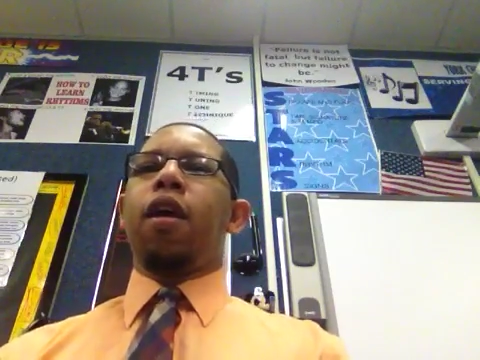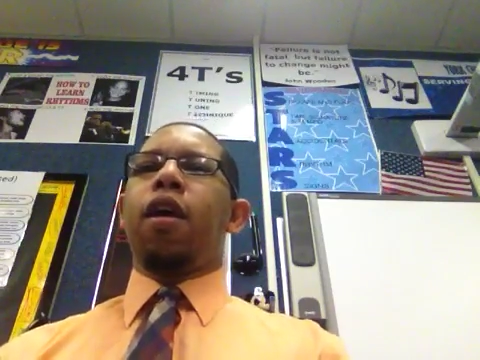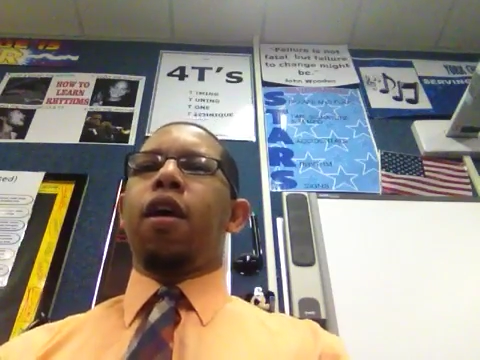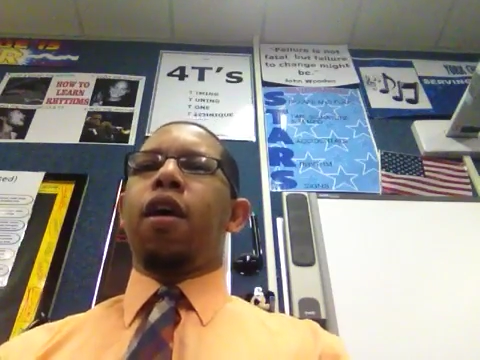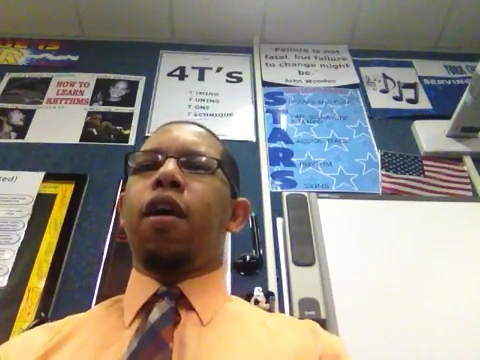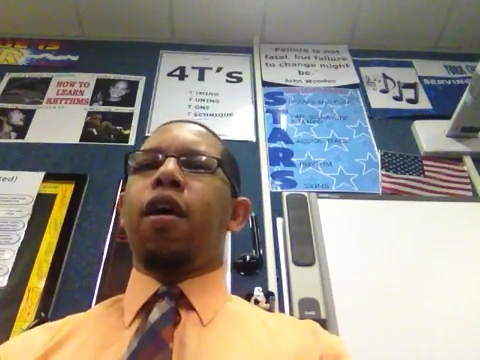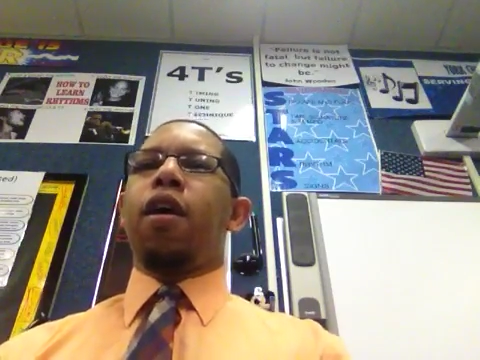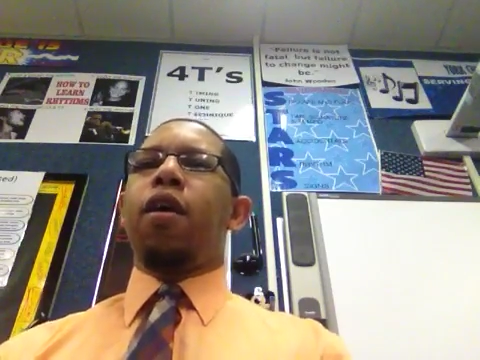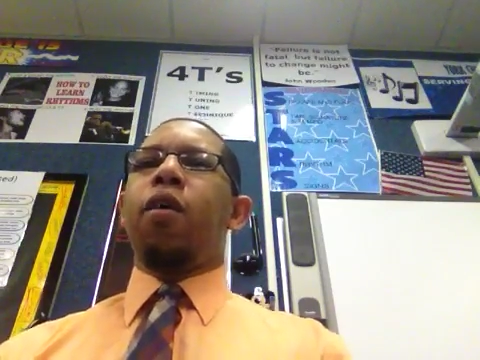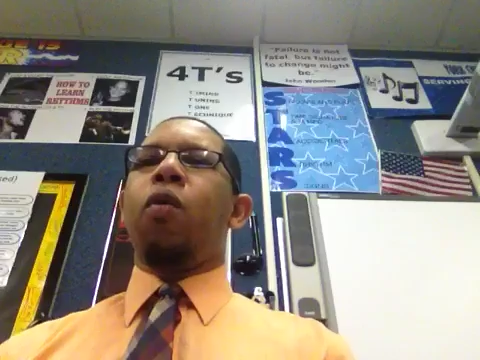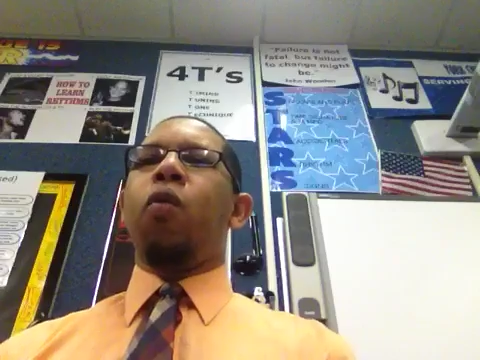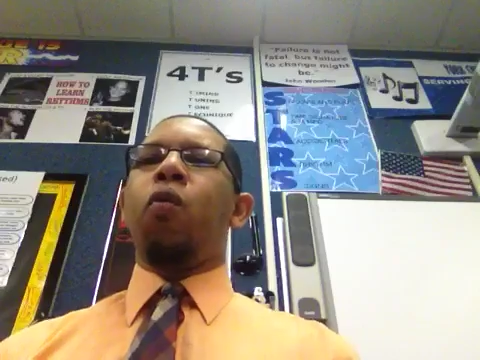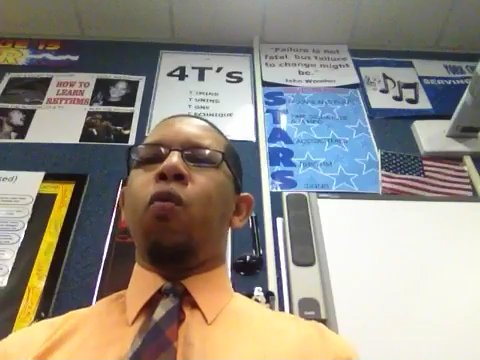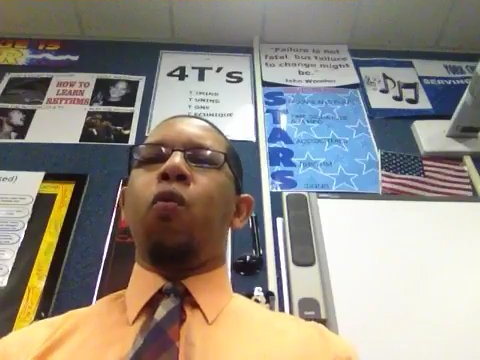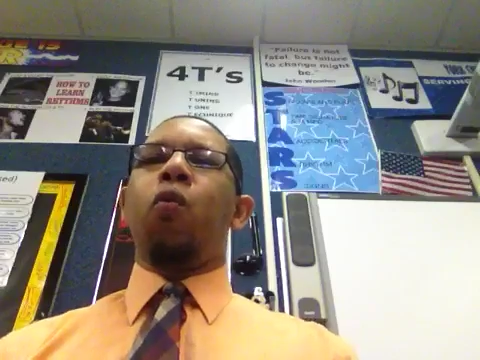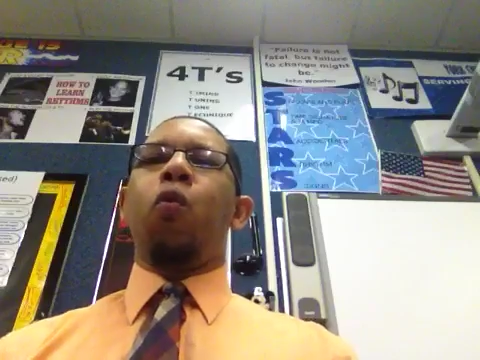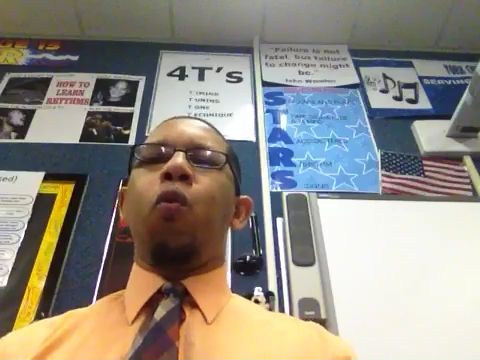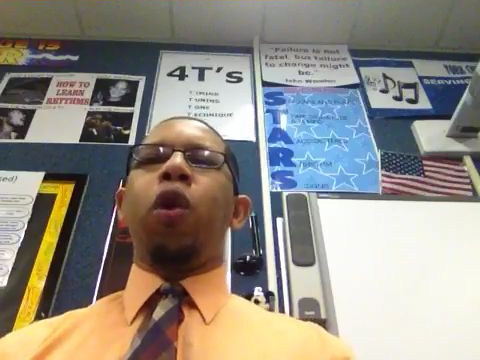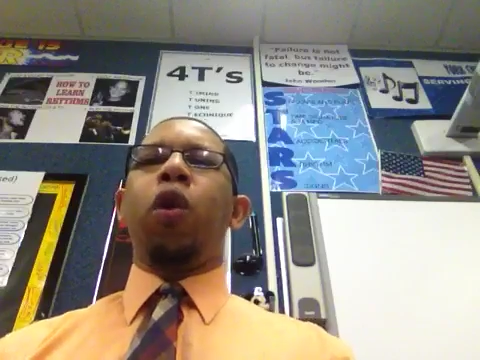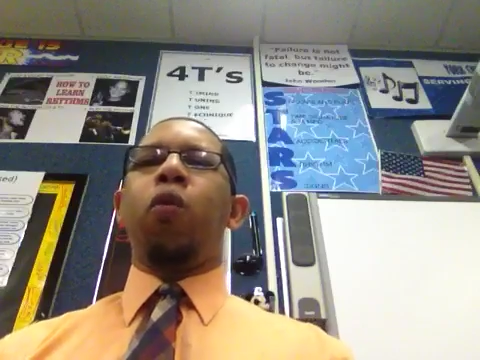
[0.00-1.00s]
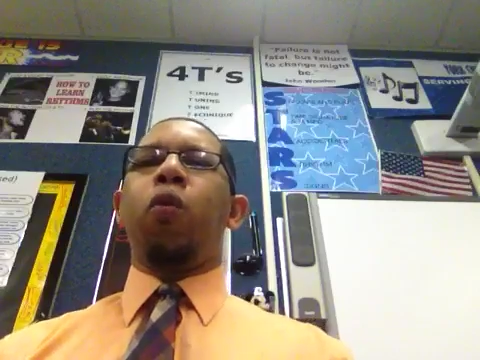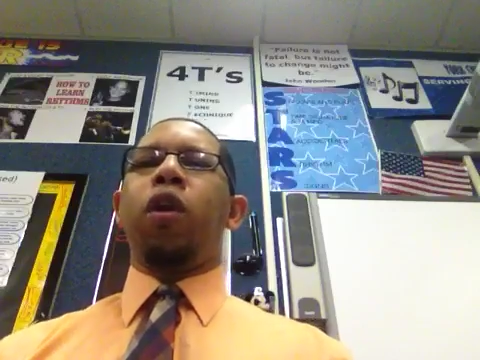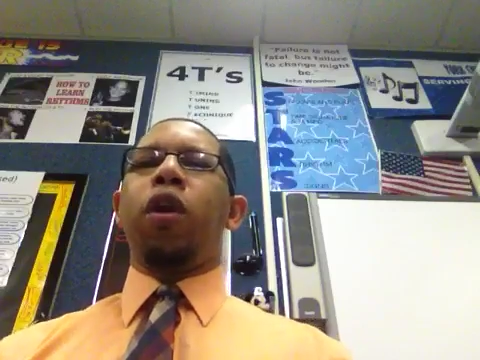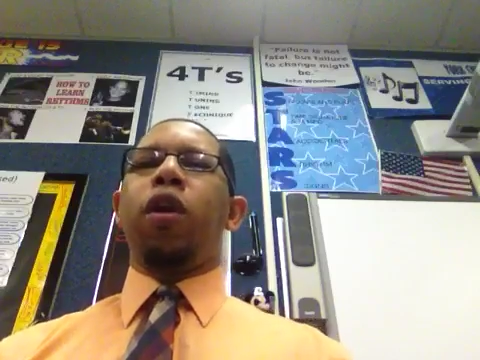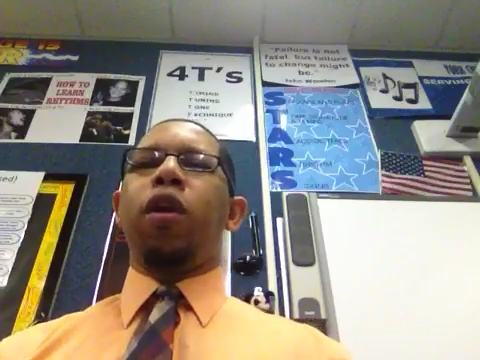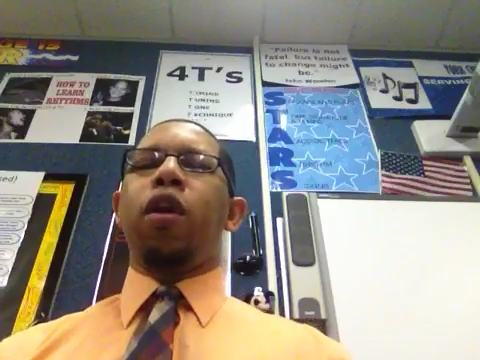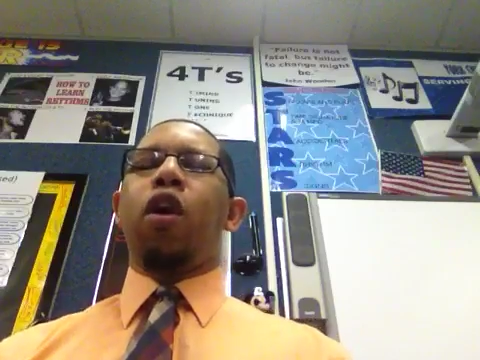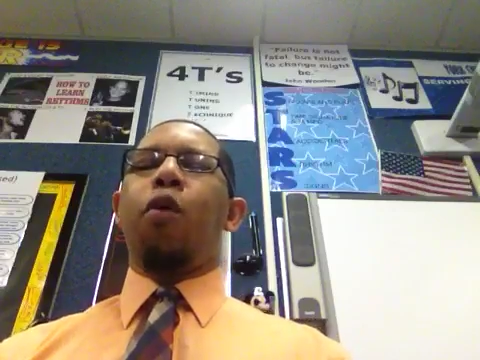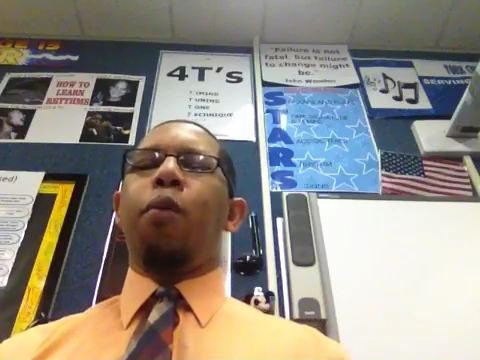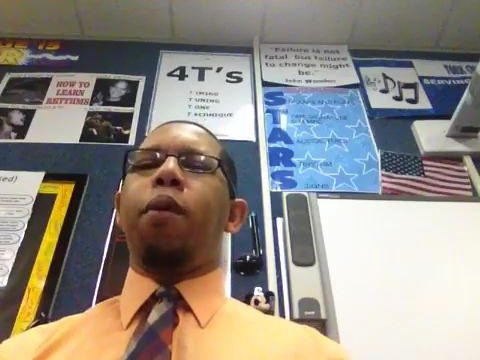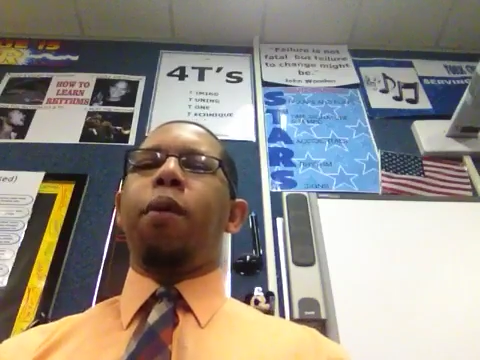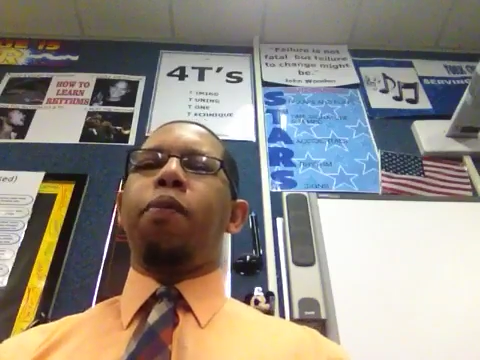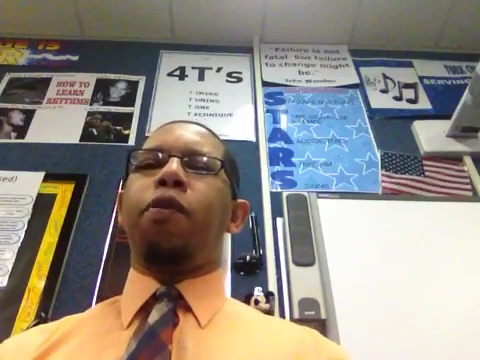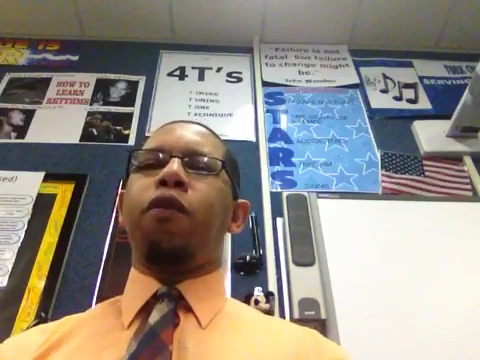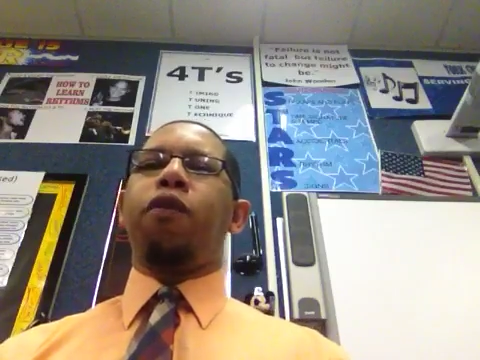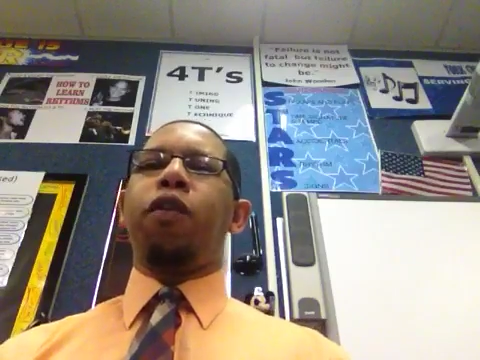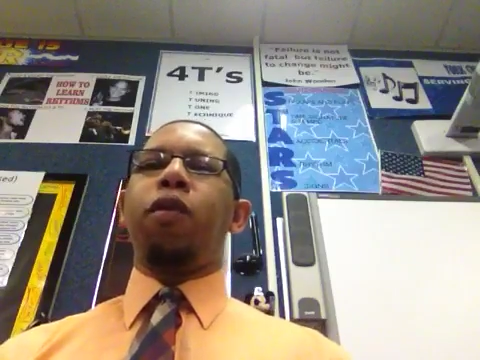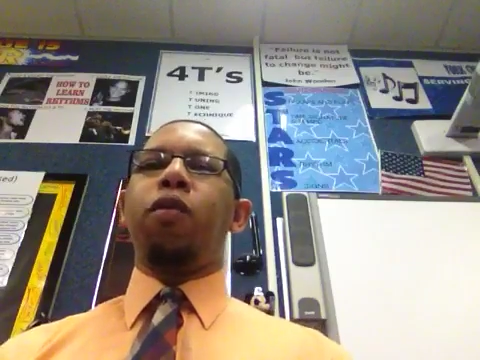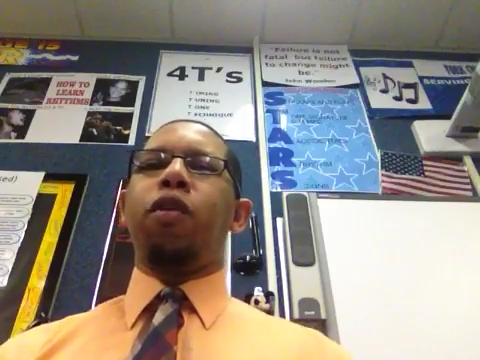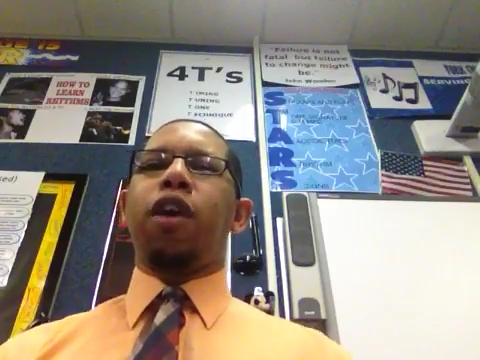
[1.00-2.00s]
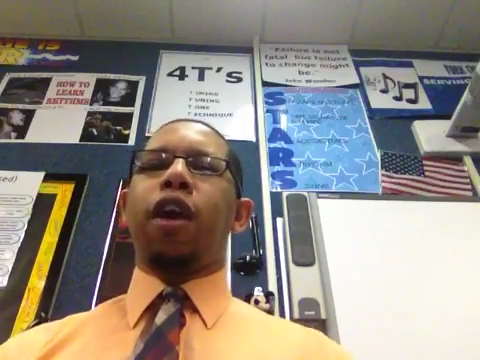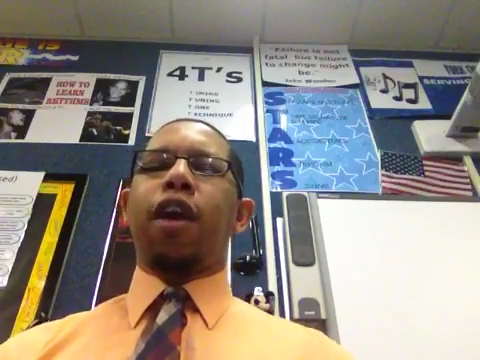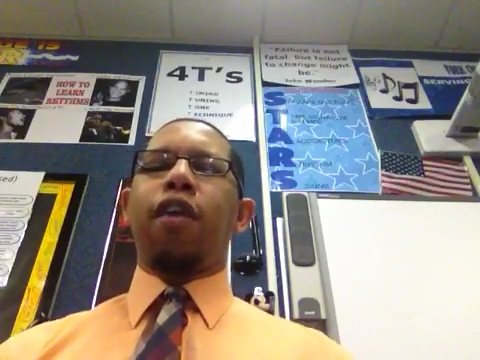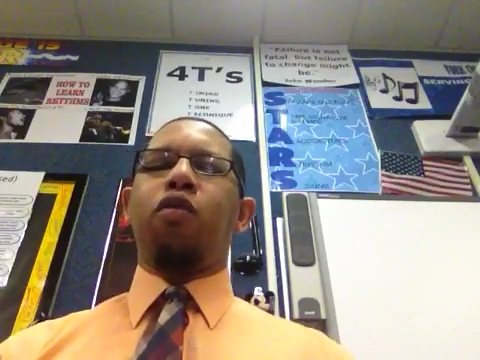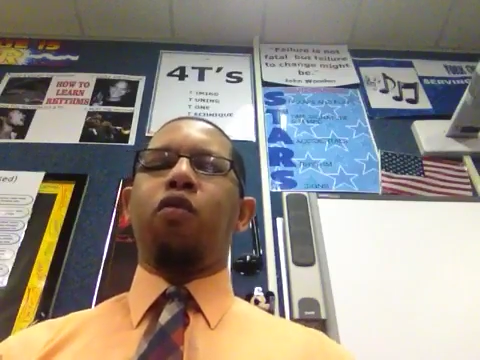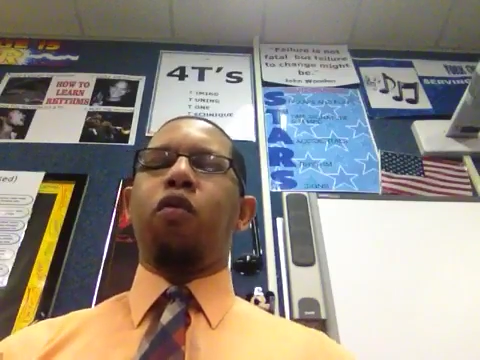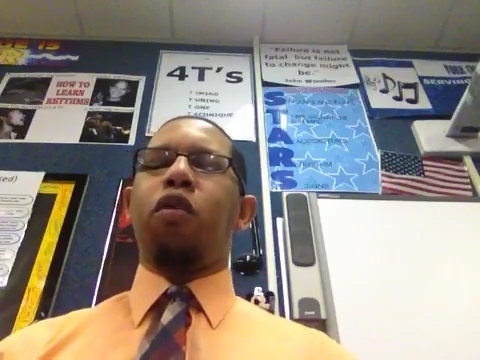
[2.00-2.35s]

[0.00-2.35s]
When we open up the flute case,